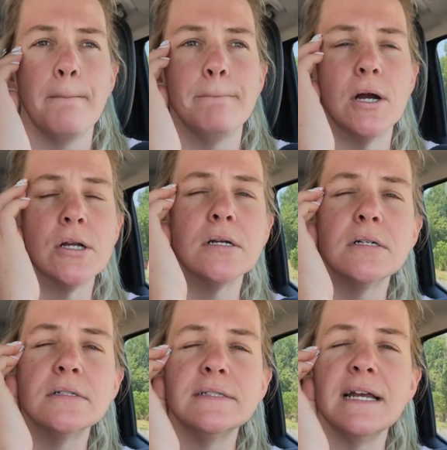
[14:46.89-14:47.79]

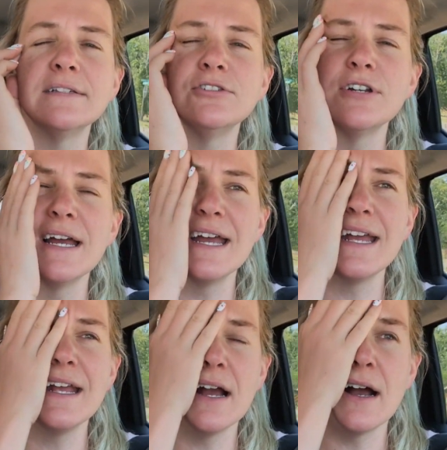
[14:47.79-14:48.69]
burgers
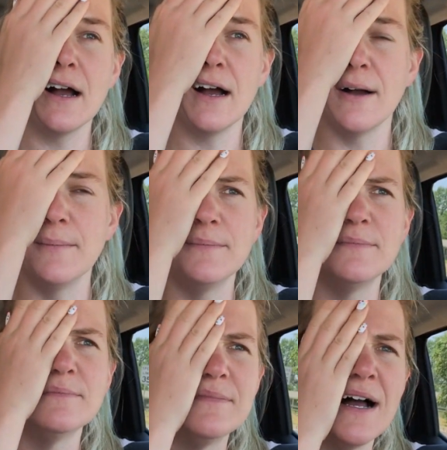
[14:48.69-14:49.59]
yesterday
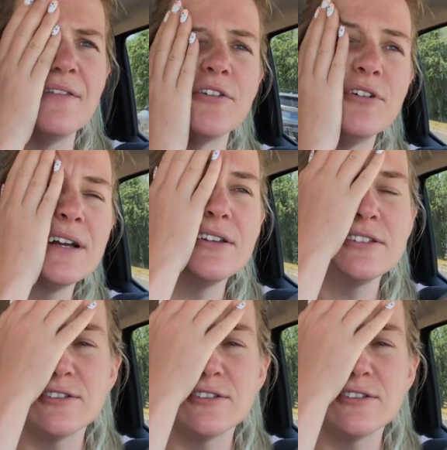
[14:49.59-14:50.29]
on the grill,